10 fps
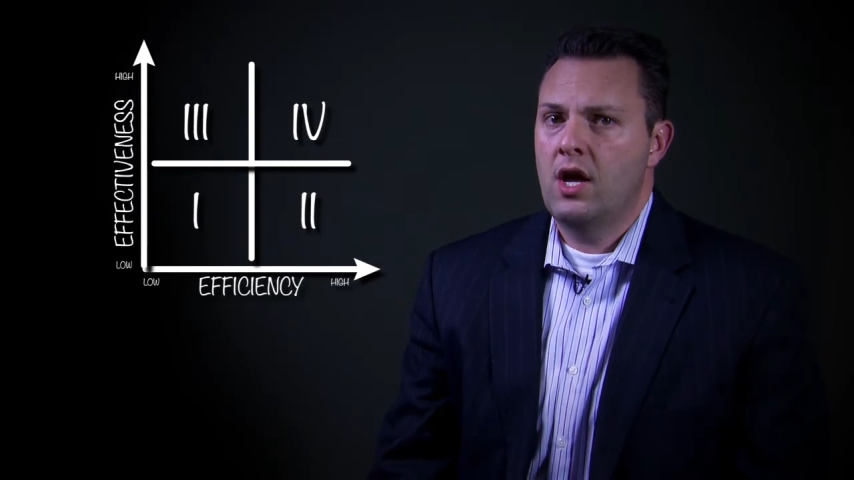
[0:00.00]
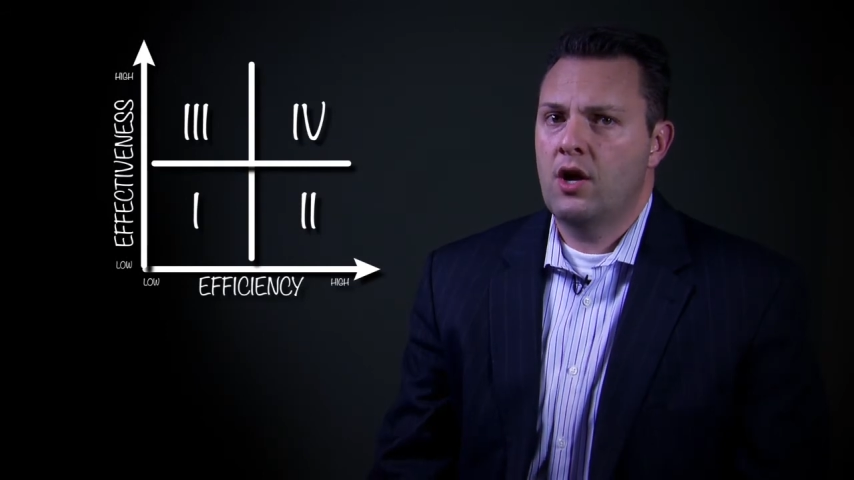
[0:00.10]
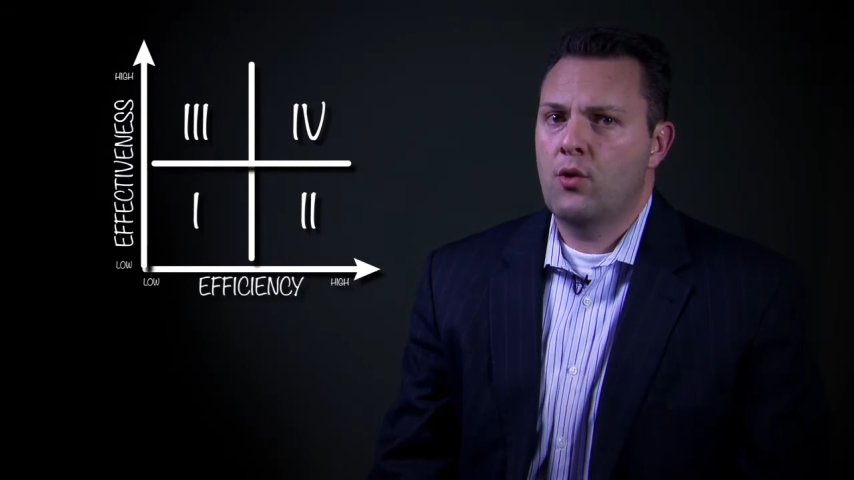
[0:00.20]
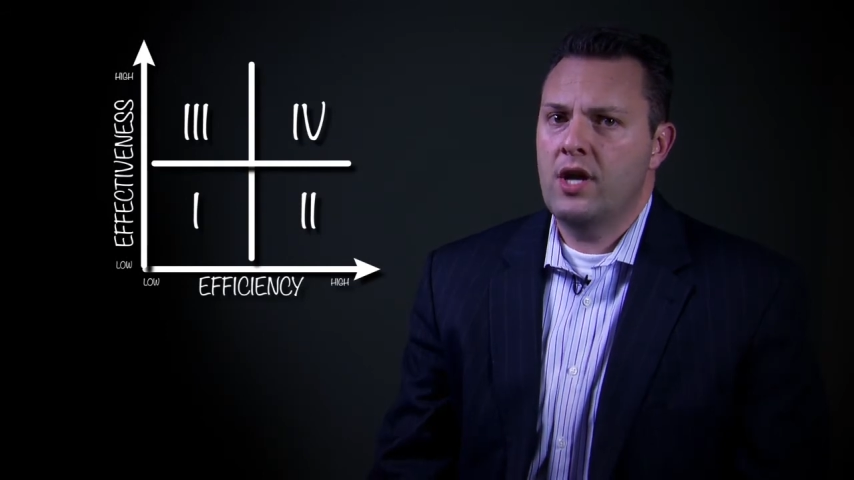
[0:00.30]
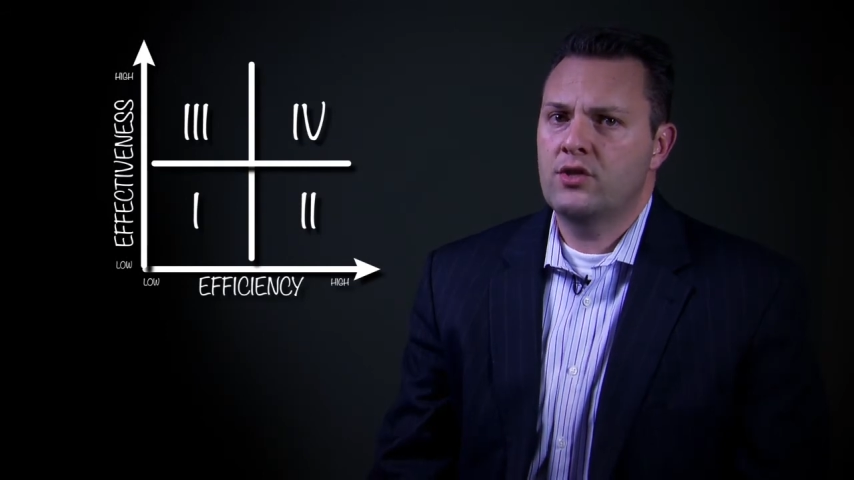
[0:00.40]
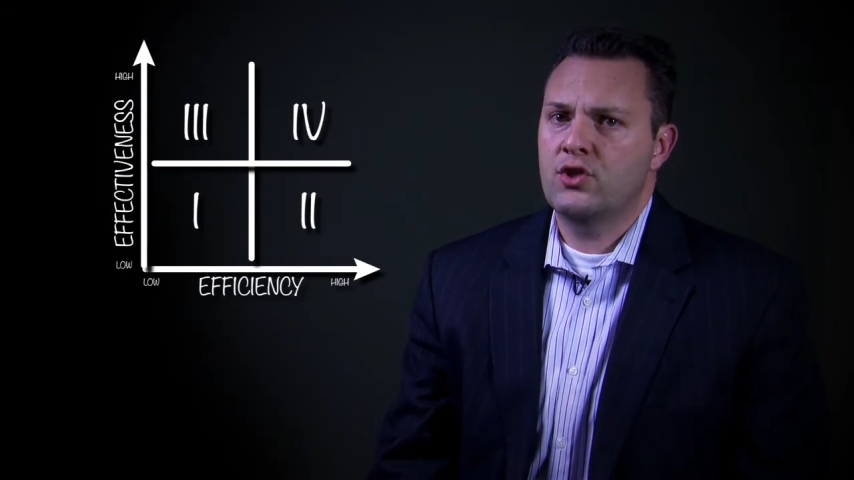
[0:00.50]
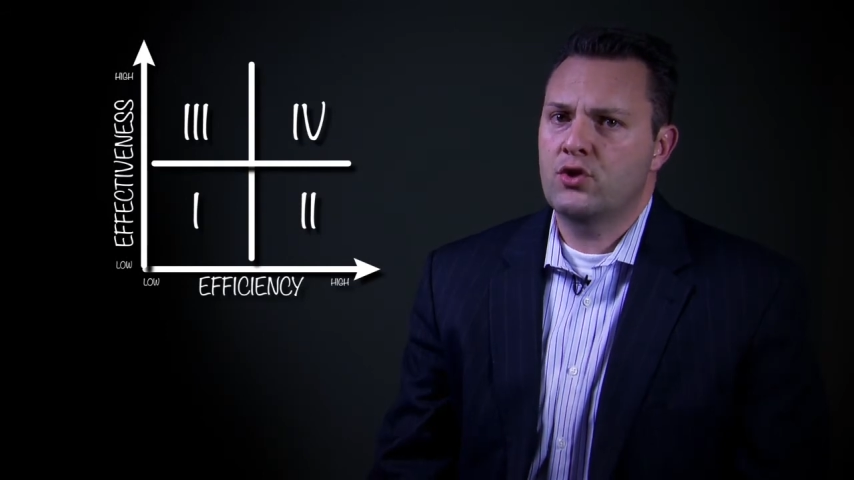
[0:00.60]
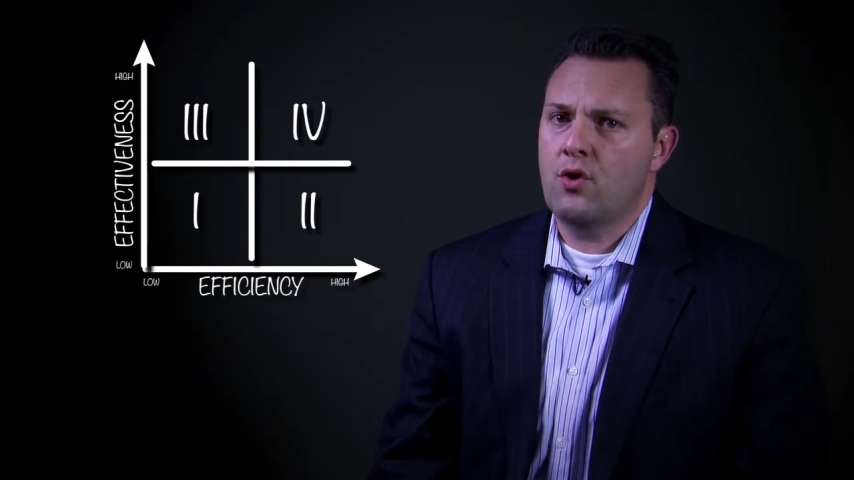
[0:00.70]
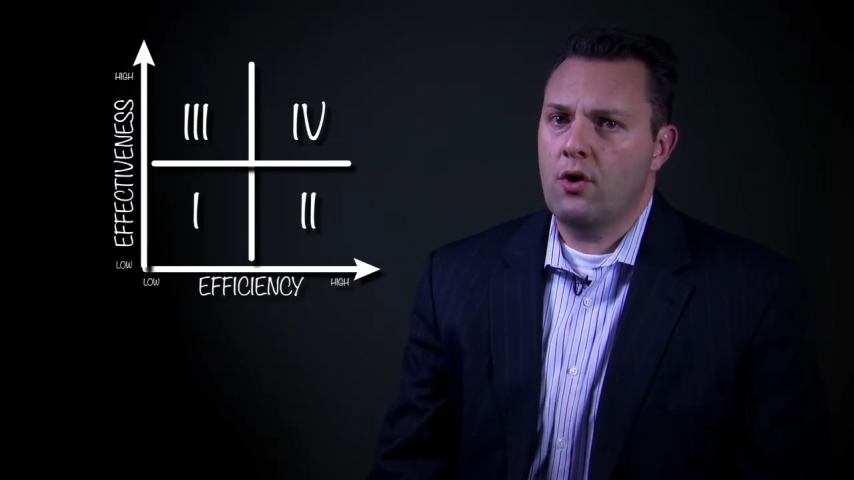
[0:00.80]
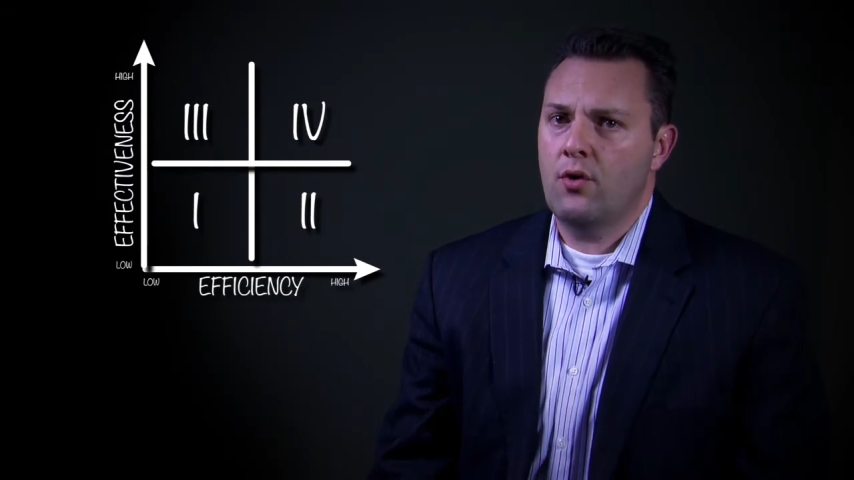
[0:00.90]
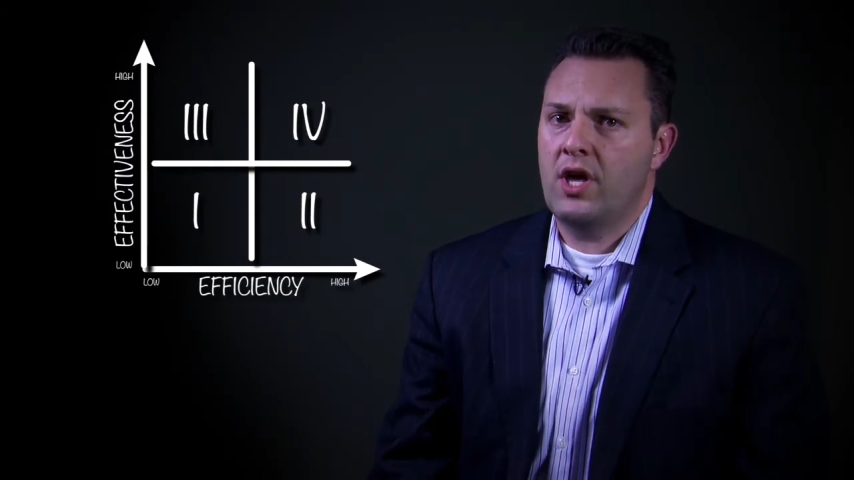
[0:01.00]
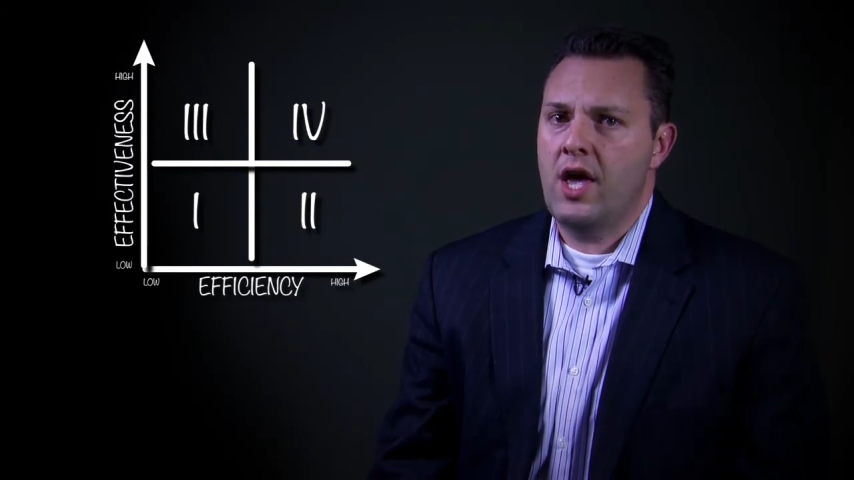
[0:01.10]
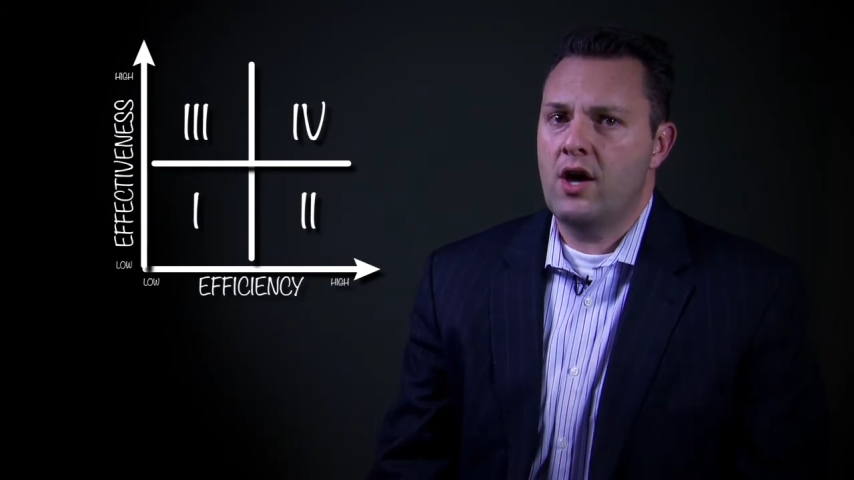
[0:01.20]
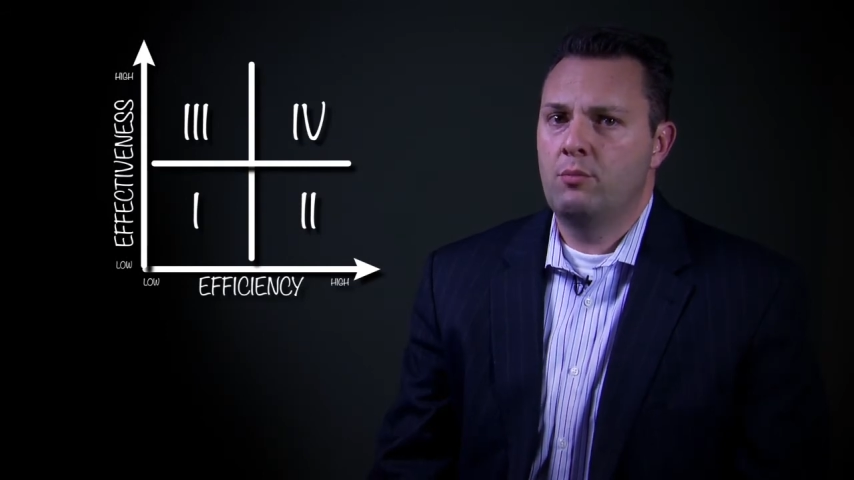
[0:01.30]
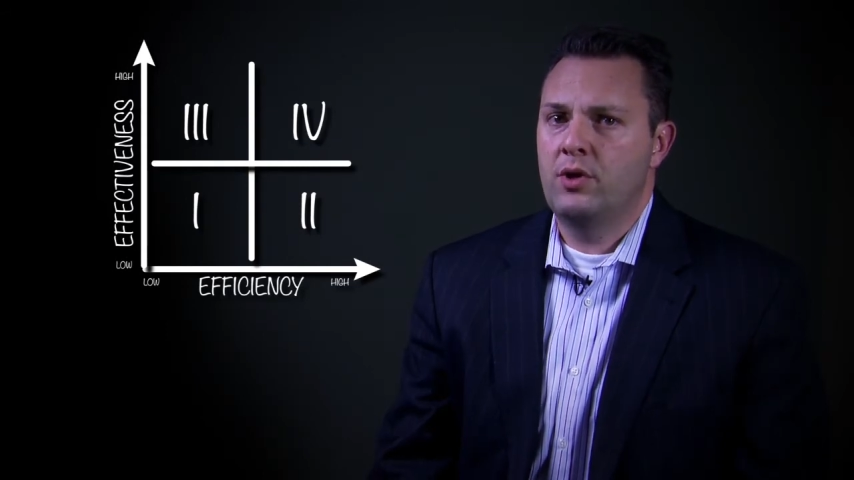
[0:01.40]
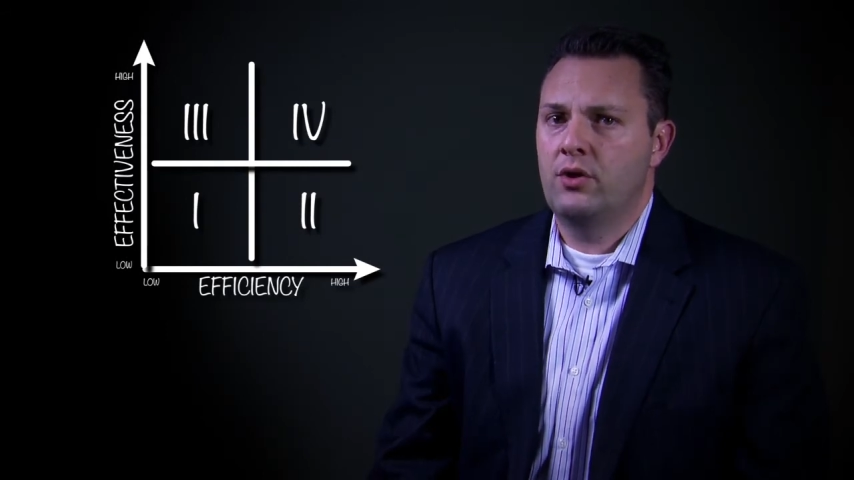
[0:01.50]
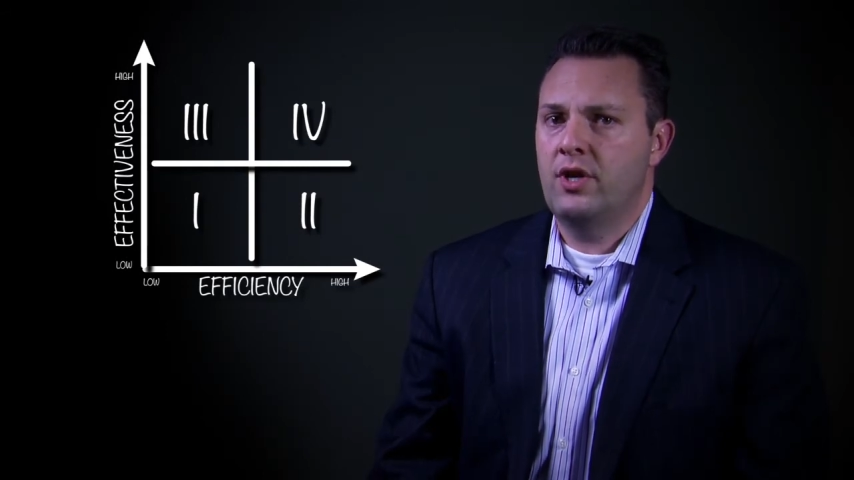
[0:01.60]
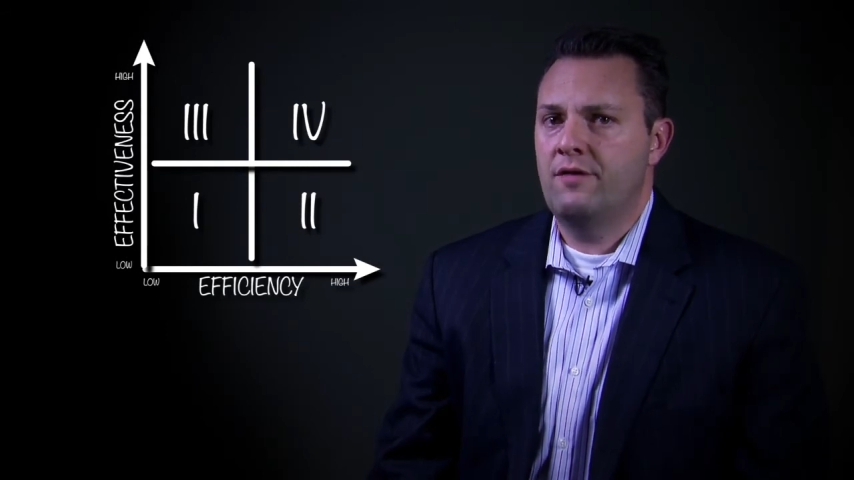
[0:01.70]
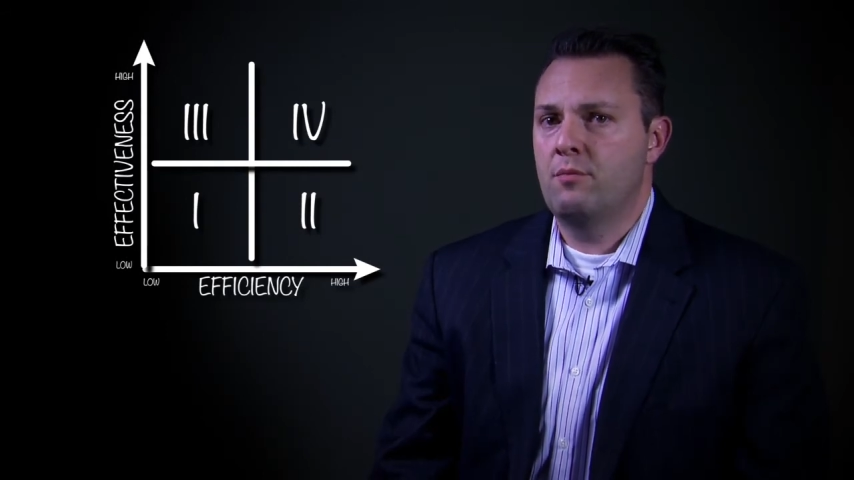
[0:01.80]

it creates a stronger accountability